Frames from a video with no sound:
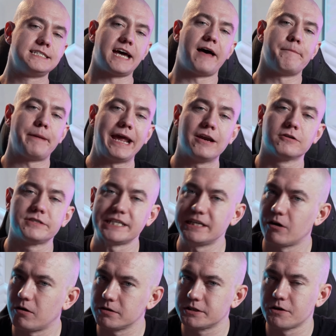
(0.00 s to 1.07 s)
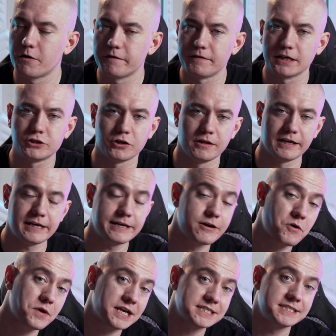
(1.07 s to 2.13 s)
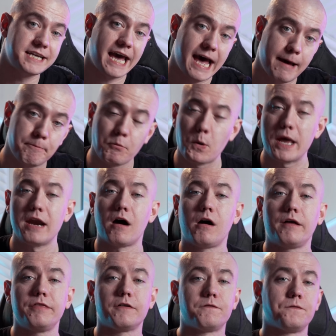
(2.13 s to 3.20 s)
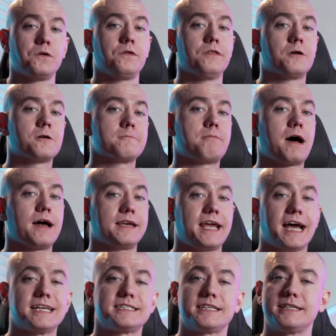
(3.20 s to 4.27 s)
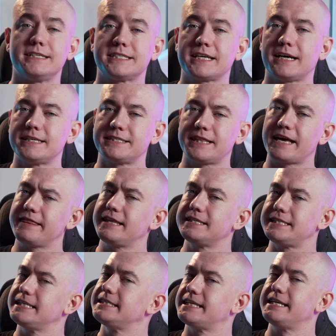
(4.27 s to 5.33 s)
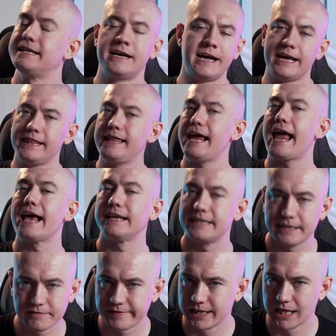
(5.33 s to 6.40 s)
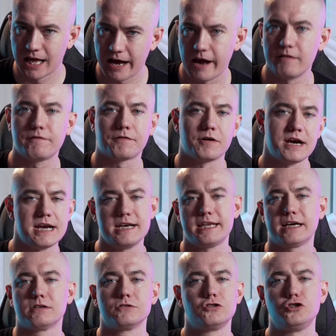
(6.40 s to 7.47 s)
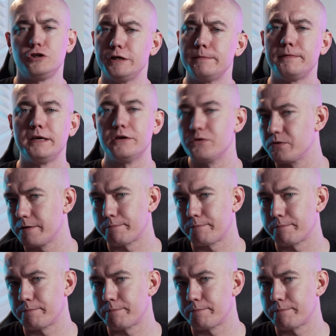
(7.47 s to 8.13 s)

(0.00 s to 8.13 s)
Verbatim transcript: Tom Petersen, also affectionately known as Tap, went on the Full Nerd podcast to discuss that this isn't the end of the line for Intel's GPU